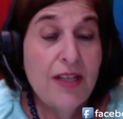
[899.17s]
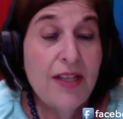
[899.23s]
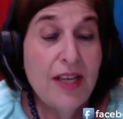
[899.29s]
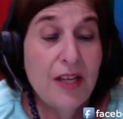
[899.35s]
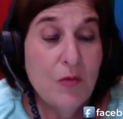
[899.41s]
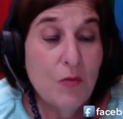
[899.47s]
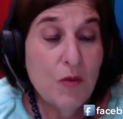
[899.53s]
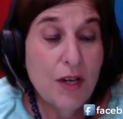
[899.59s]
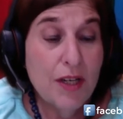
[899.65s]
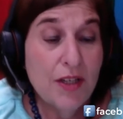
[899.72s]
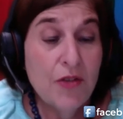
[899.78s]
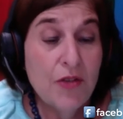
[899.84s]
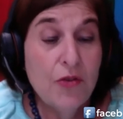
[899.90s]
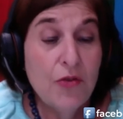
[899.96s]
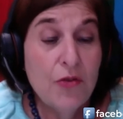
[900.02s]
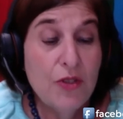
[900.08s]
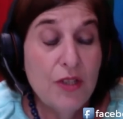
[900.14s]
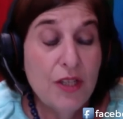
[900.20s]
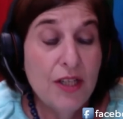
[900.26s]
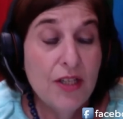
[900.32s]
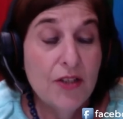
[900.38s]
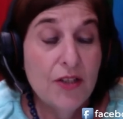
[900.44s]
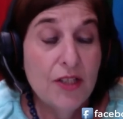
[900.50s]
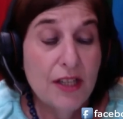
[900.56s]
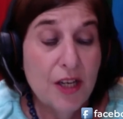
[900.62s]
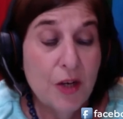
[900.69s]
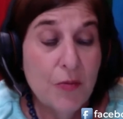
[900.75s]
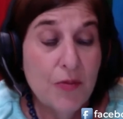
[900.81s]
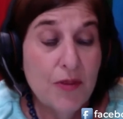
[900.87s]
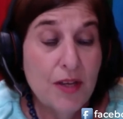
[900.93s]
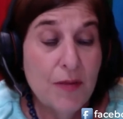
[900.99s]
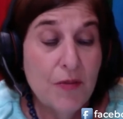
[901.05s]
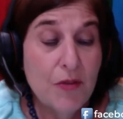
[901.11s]
Then what? Who's there to
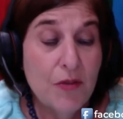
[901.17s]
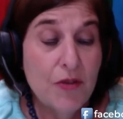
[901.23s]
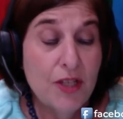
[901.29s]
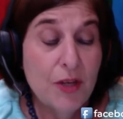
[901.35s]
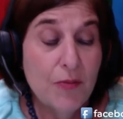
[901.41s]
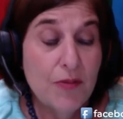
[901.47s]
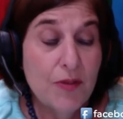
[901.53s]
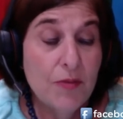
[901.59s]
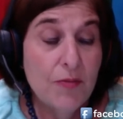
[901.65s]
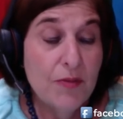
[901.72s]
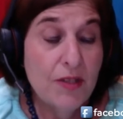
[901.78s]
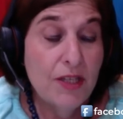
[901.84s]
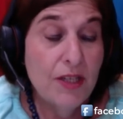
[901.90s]
help them? Who's help them,